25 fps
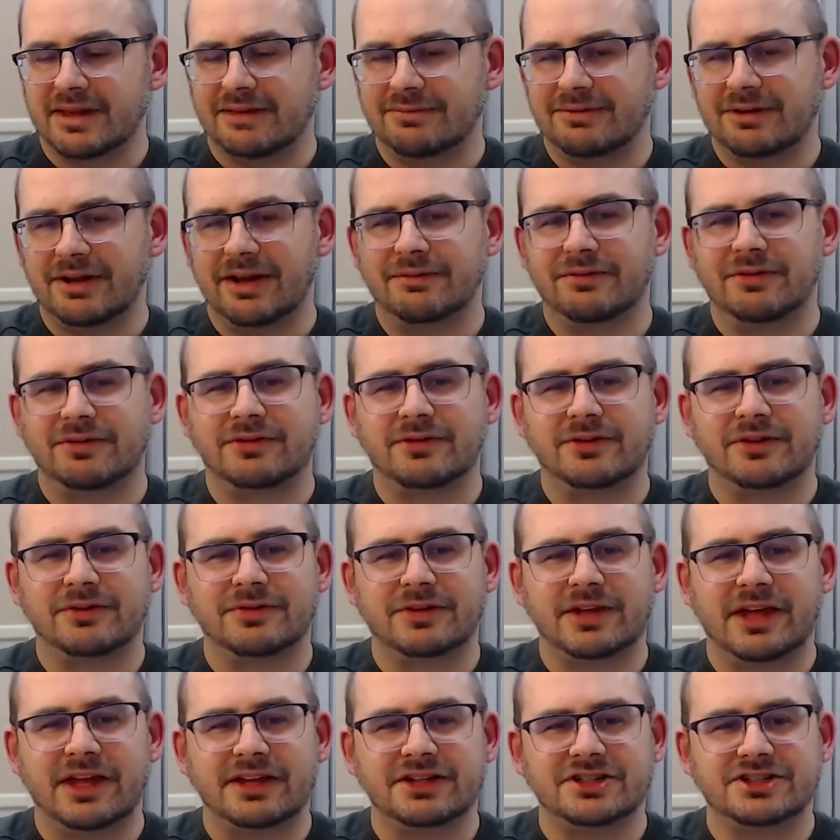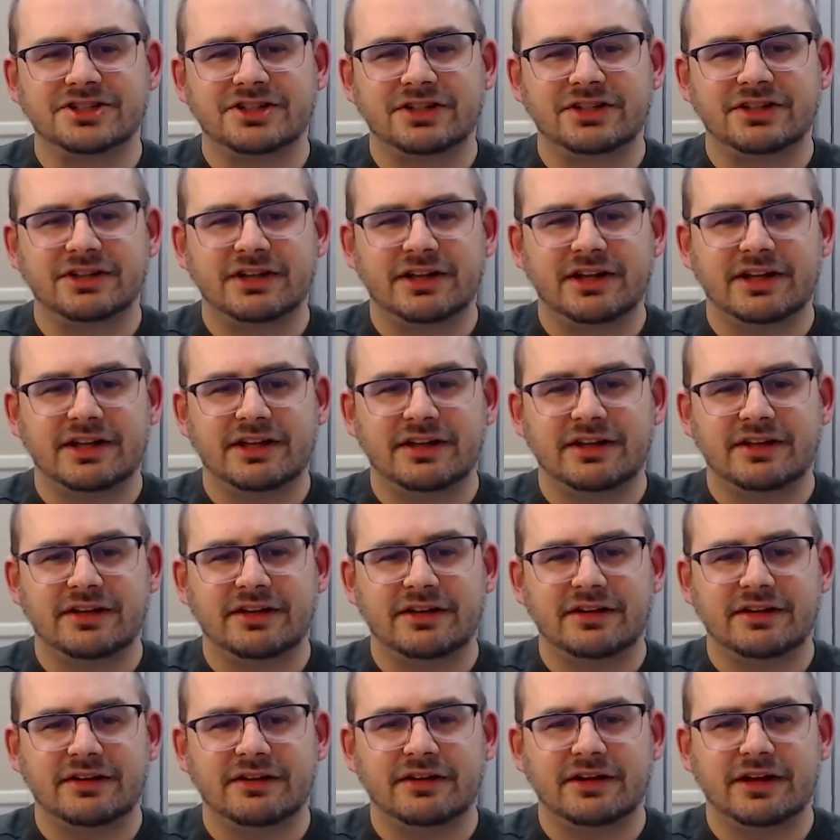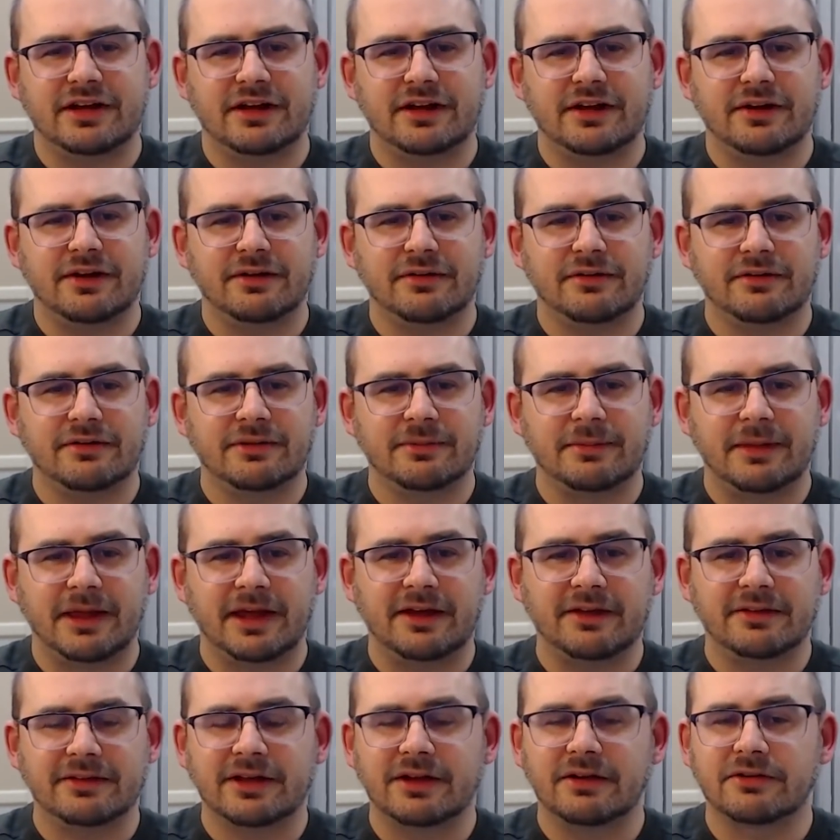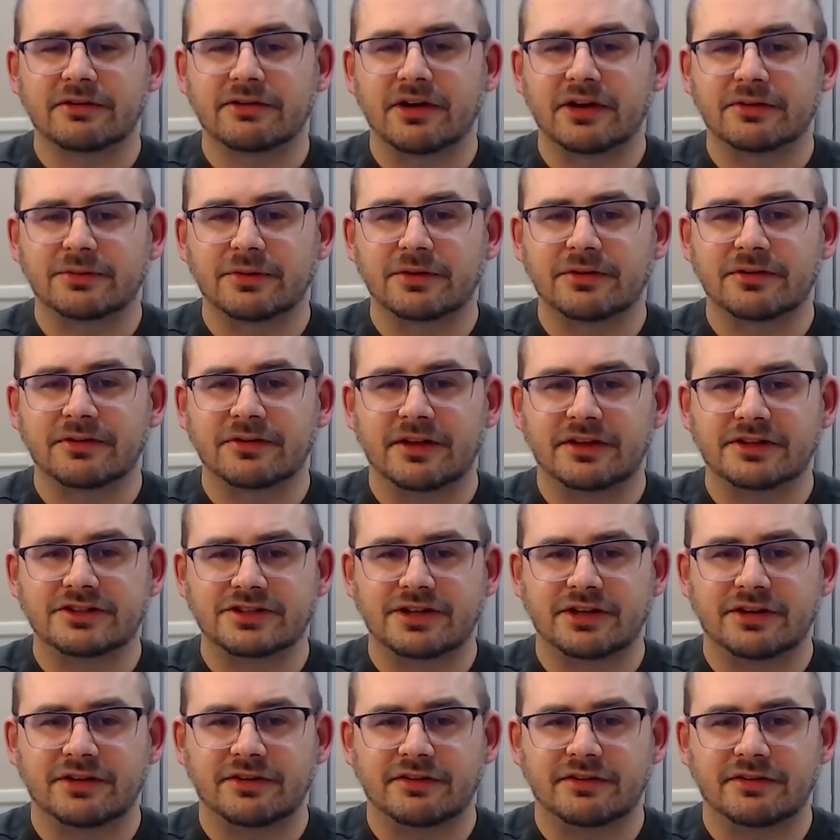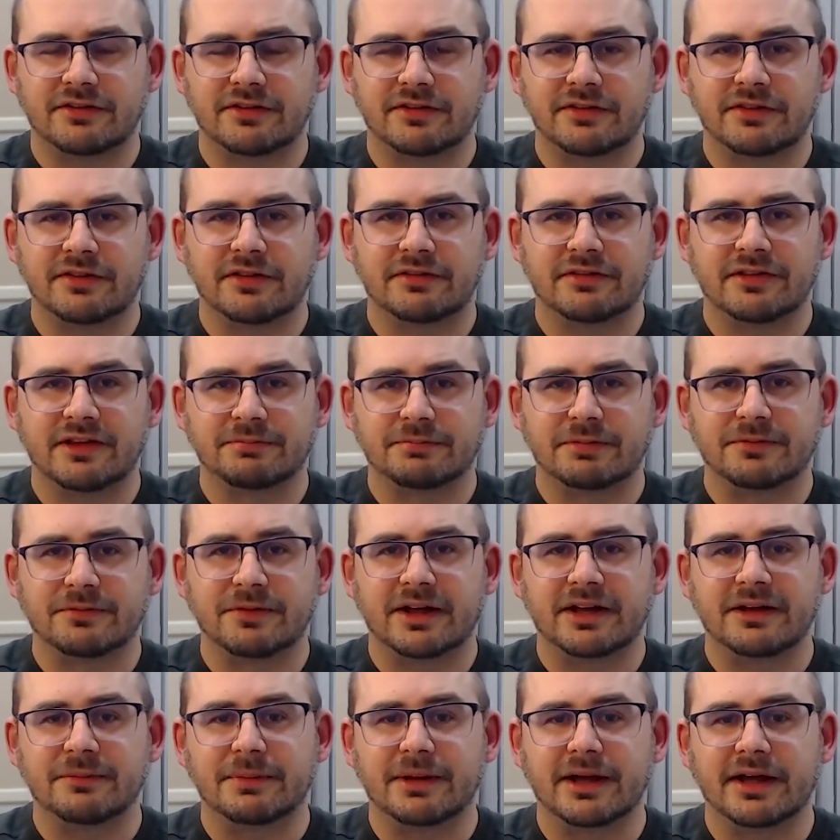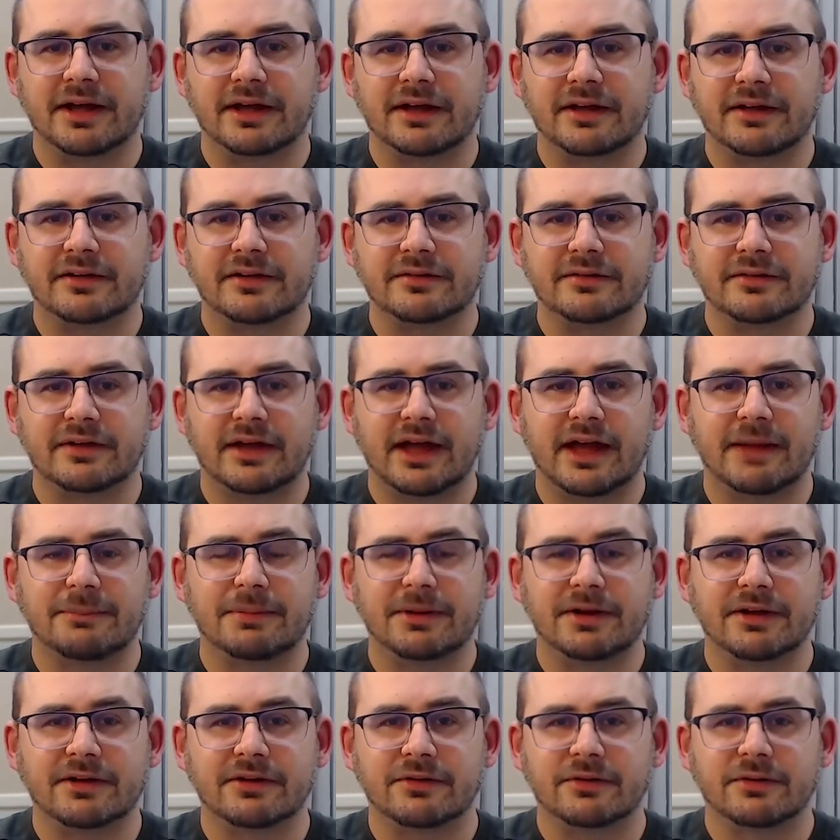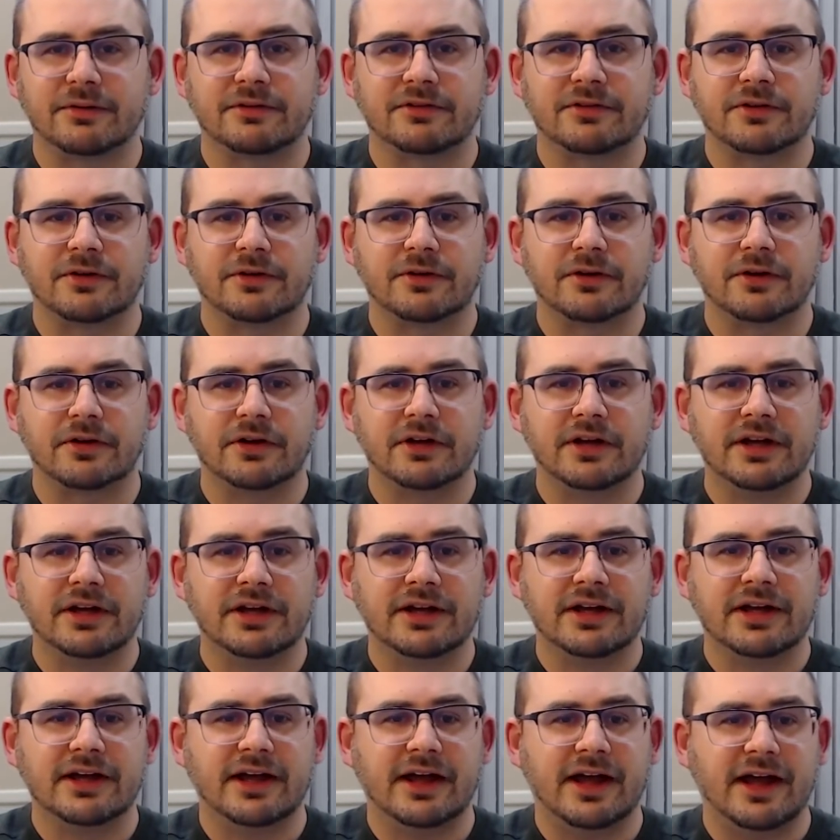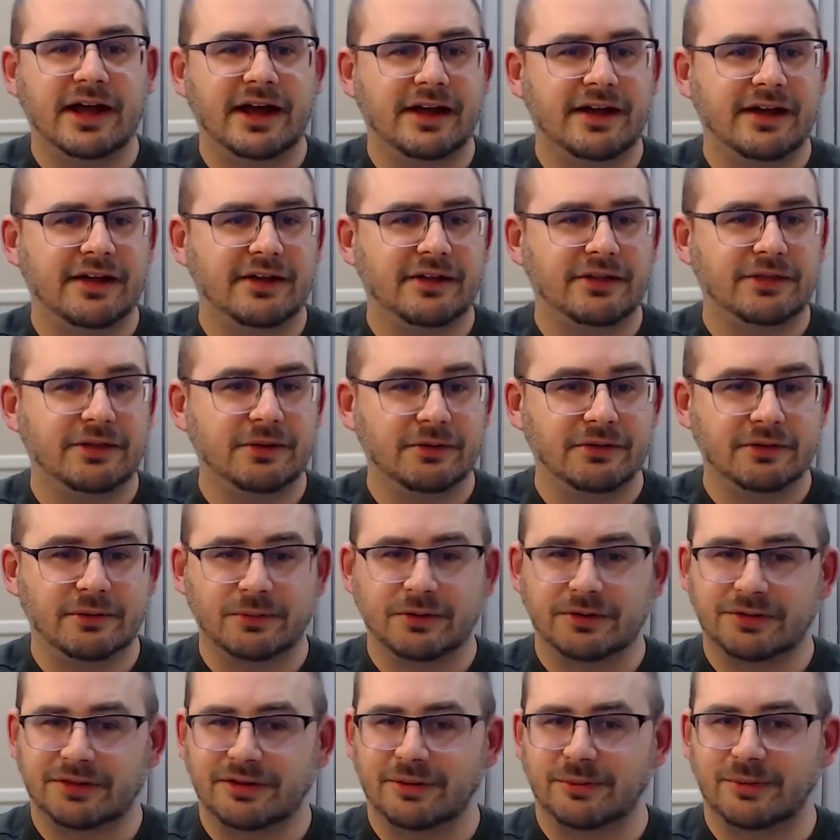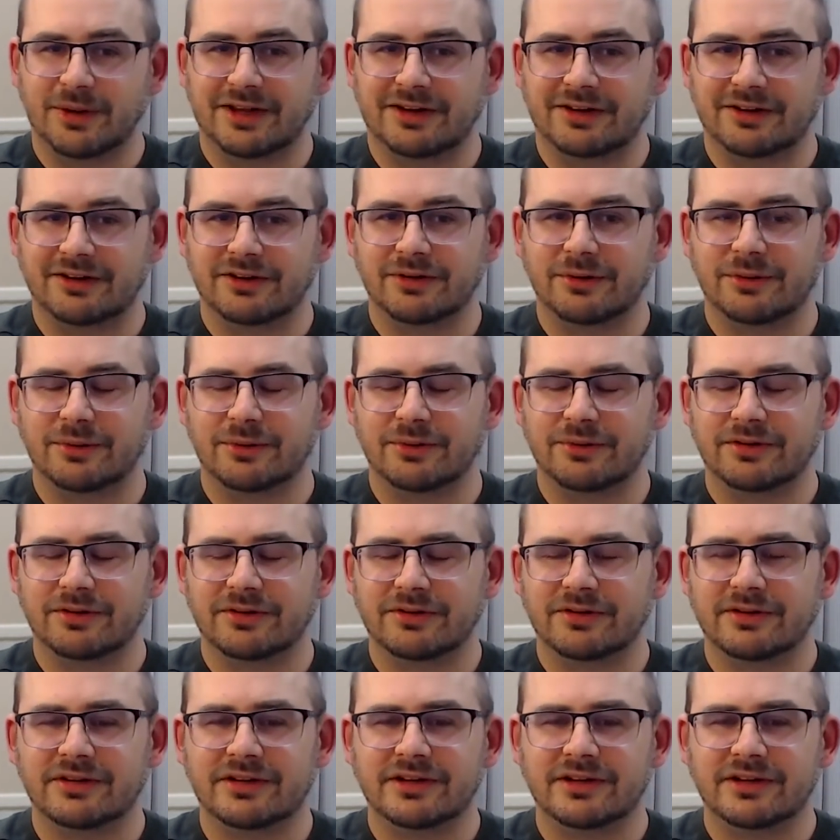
If you have a certification in some of the healthcare software, such as the stuff provided by Epic or CERN, those are worth their weight in gold.